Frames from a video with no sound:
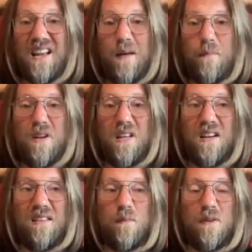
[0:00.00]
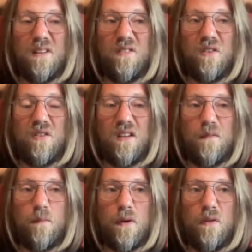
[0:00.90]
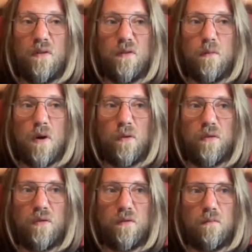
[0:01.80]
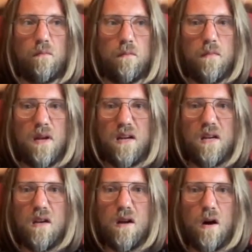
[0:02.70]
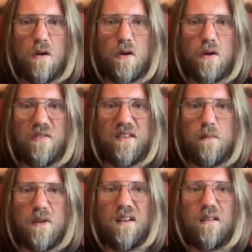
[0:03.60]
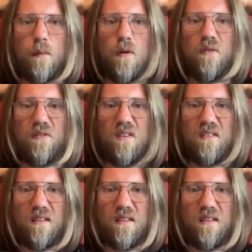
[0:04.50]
happen, I guess, but it's just an experience amongst many other seeming experiences.